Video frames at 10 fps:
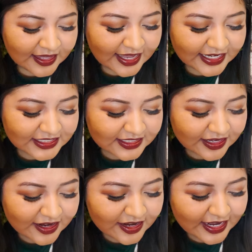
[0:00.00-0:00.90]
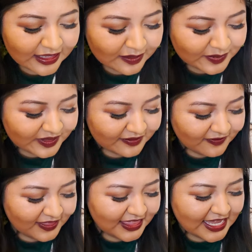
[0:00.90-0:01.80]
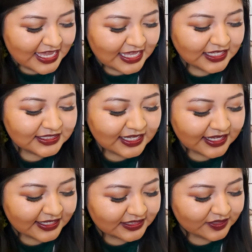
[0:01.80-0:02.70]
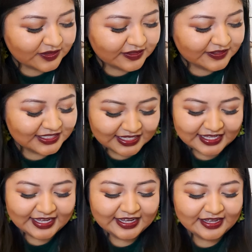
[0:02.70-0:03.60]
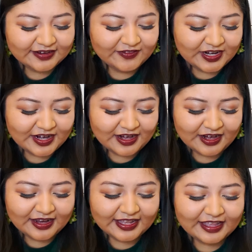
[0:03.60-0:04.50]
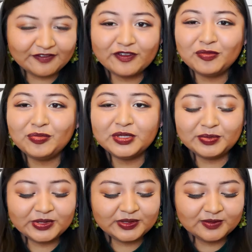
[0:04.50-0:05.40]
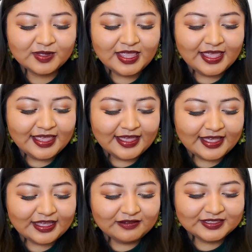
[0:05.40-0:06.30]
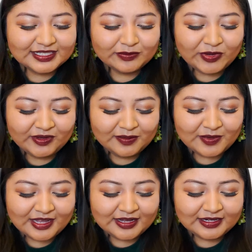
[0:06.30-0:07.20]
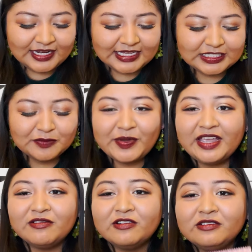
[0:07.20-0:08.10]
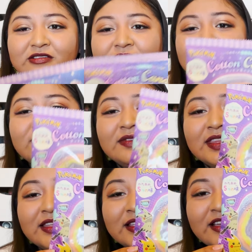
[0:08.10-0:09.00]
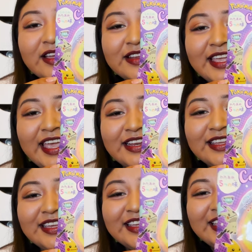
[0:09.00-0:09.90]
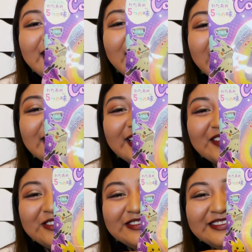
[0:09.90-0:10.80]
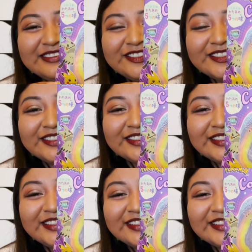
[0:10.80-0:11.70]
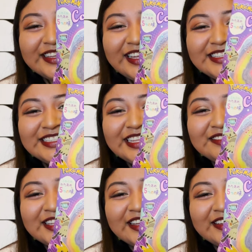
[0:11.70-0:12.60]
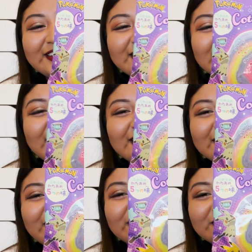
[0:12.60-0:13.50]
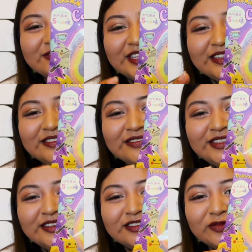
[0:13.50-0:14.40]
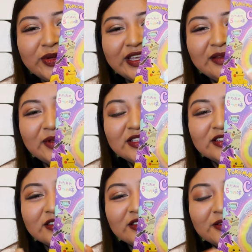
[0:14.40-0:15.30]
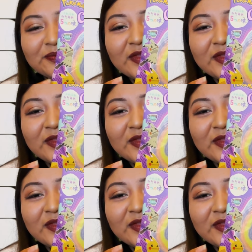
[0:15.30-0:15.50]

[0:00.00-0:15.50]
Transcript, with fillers: I just got her a couple of things. So the first thing that I got for her, again from Blippo, uh, was this Pokemon Spiral Cotton Candy. And look how cool! And she loves Gengar and all of like, you know, the pocket monsters. So